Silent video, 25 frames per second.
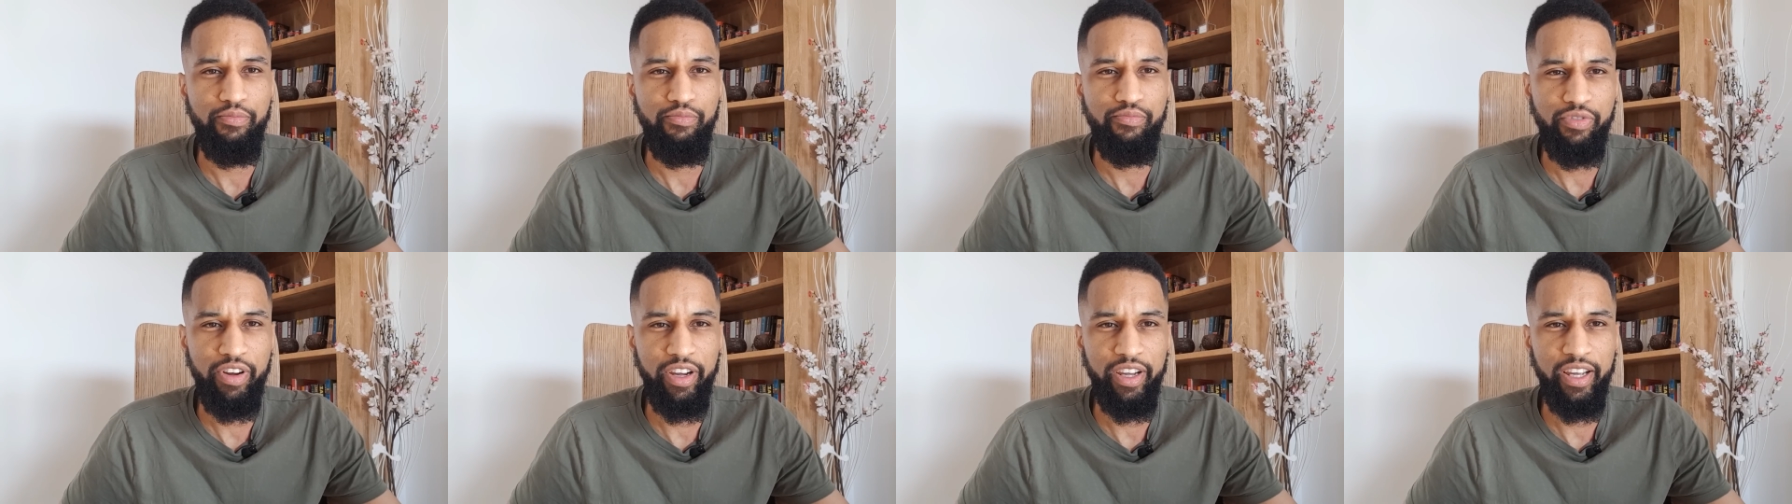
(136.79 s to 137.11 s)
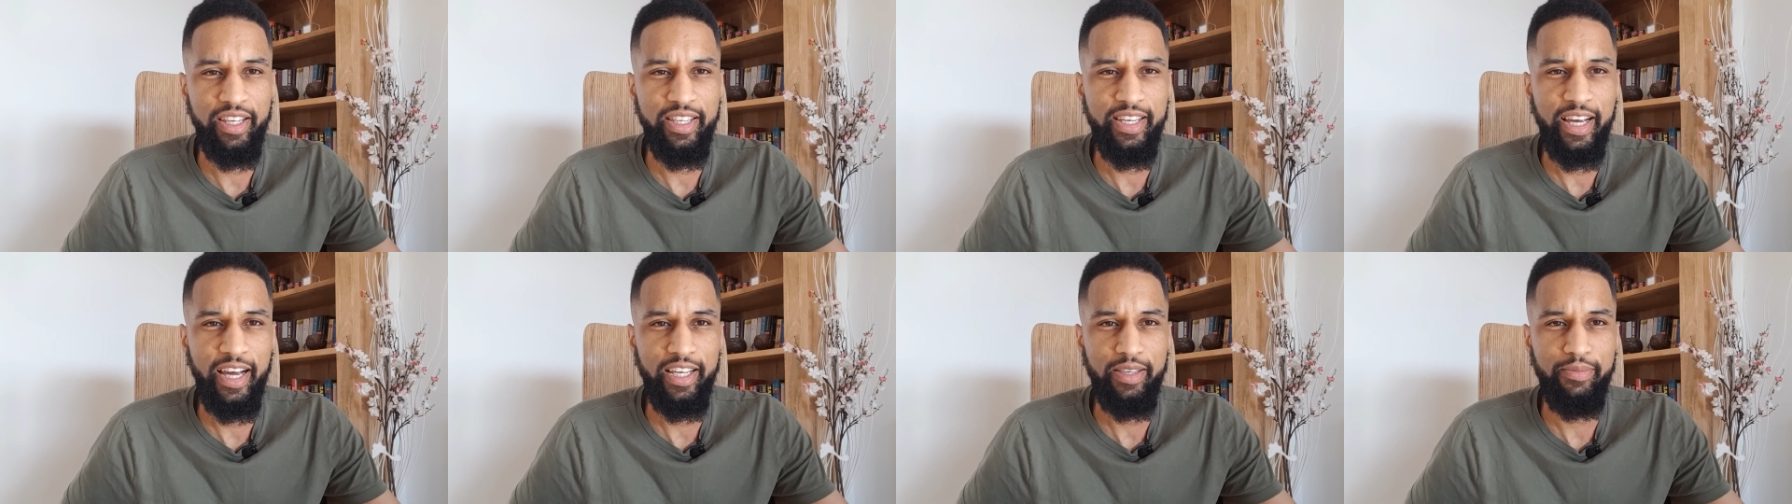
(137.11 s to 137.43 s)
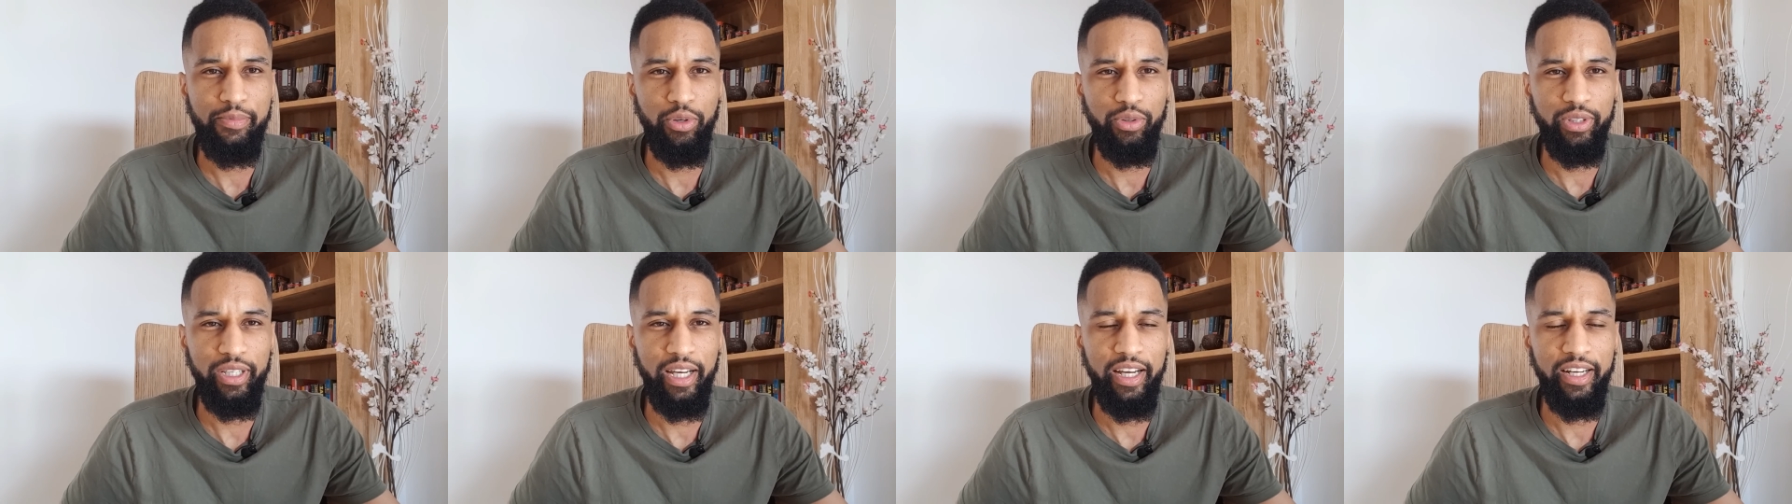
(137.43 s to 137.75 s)
bring your tax
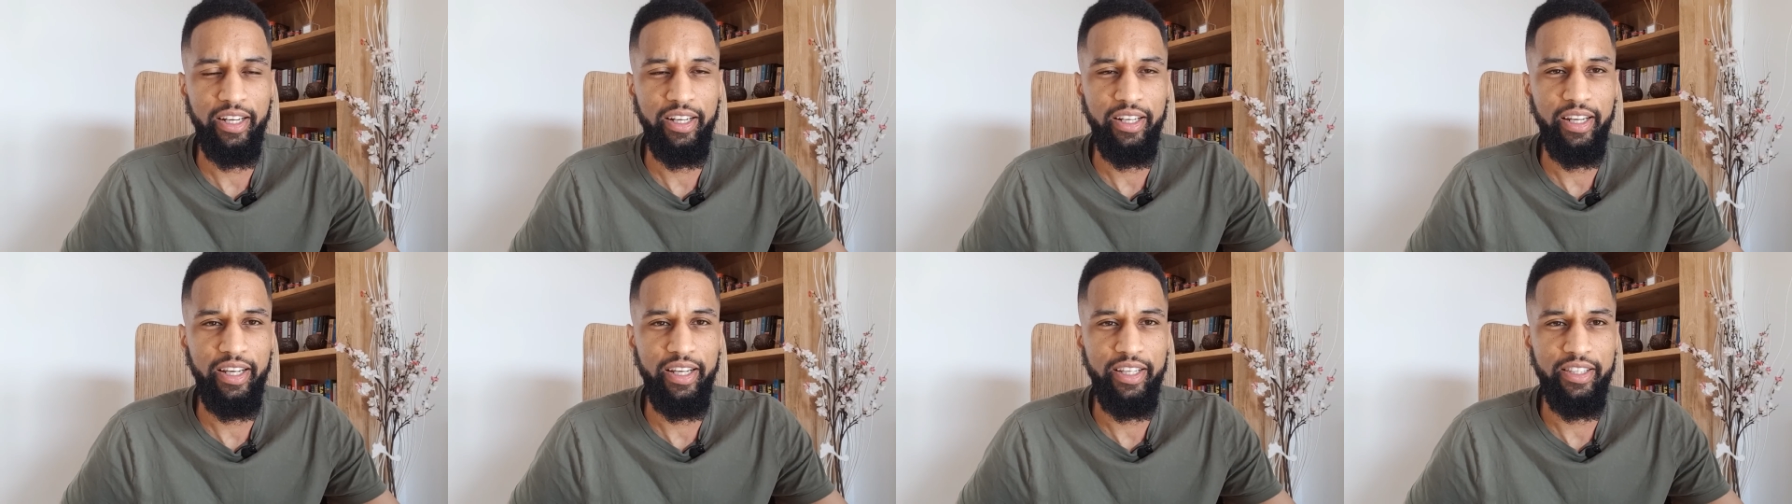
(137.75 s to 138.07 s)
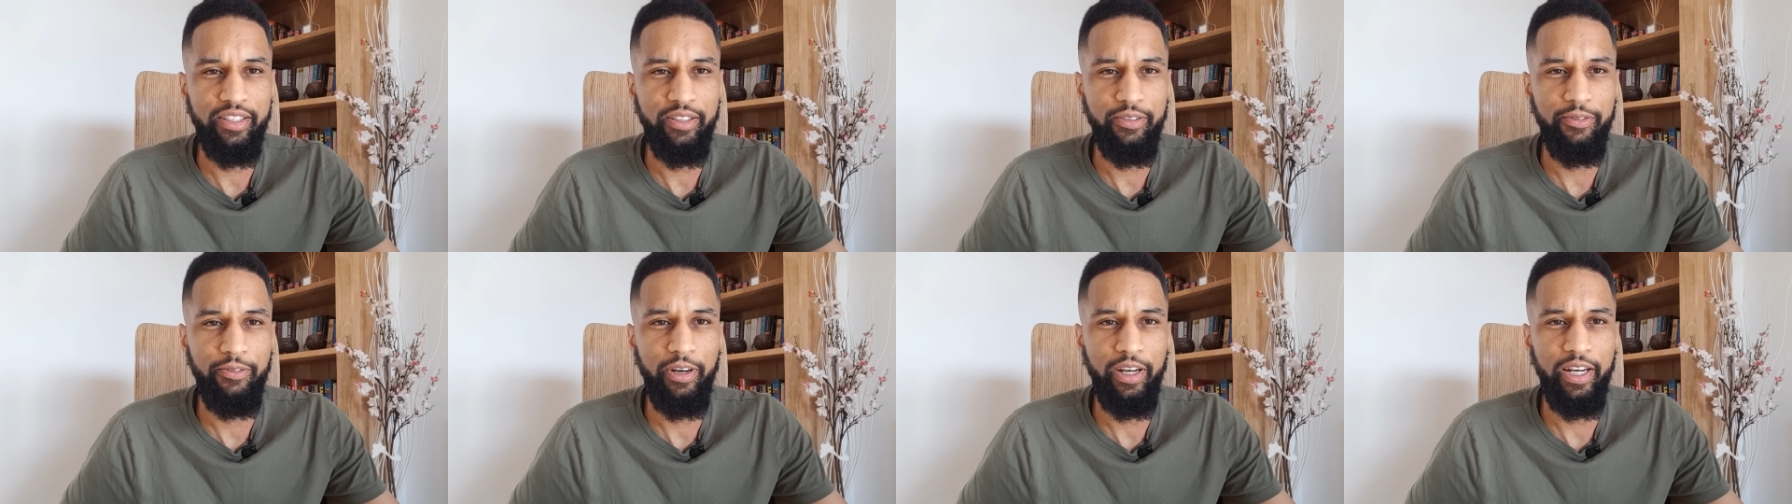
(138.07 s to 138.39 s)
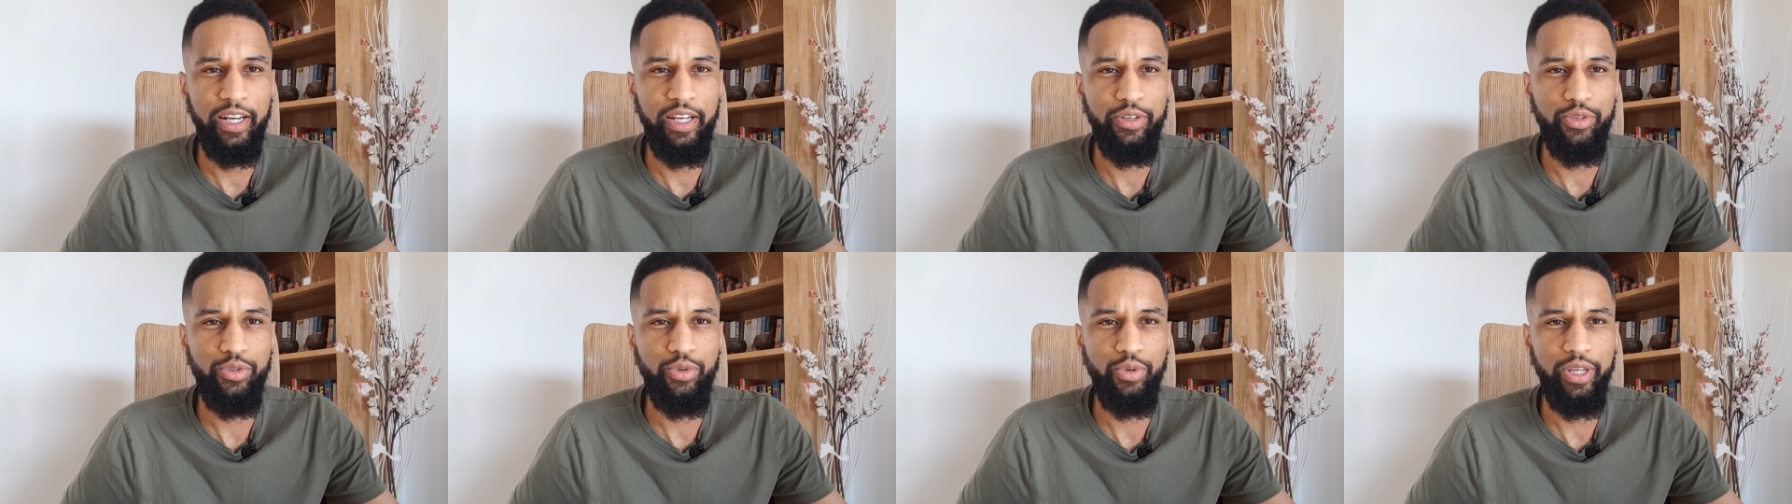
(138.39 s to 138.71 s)
bill down at the end of the
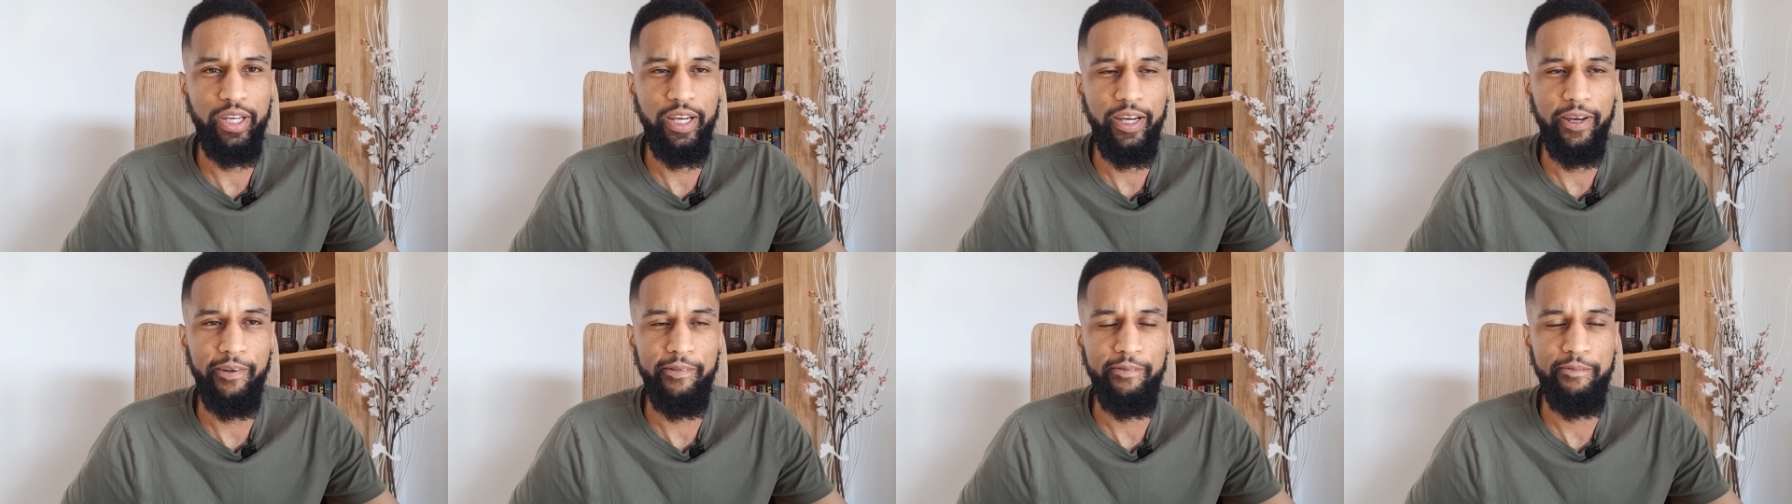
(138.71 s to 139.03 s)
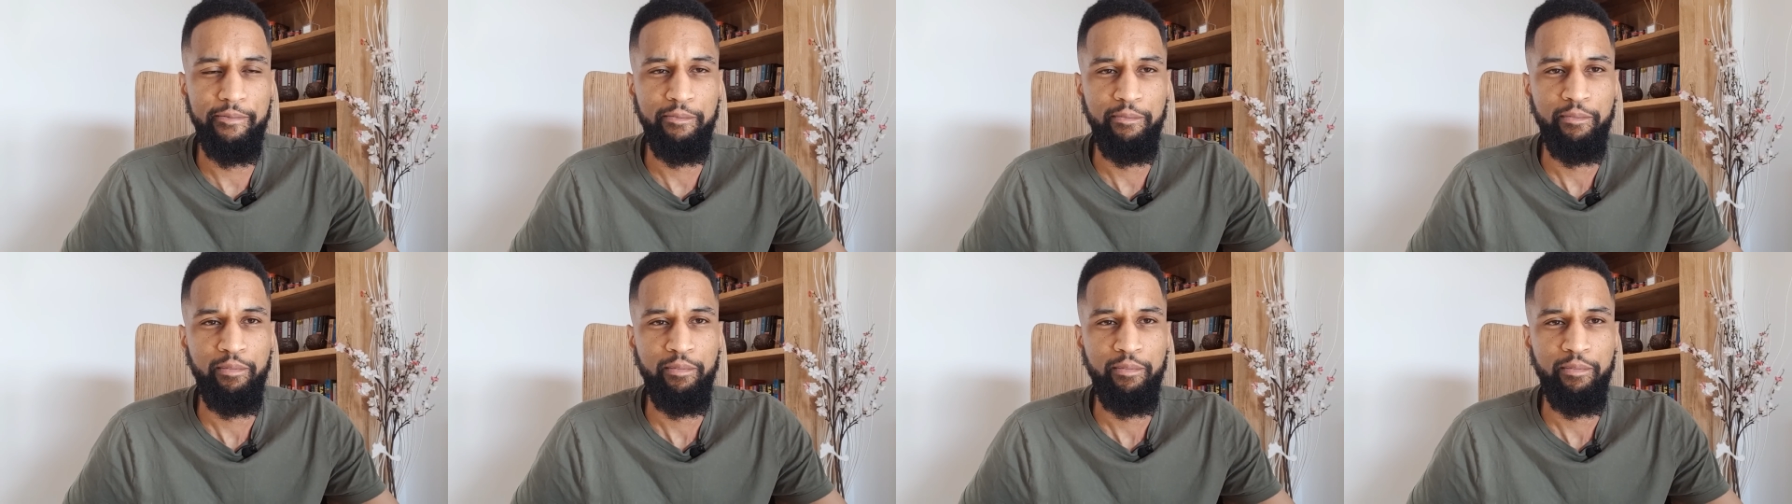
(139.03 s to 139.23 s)
financial year.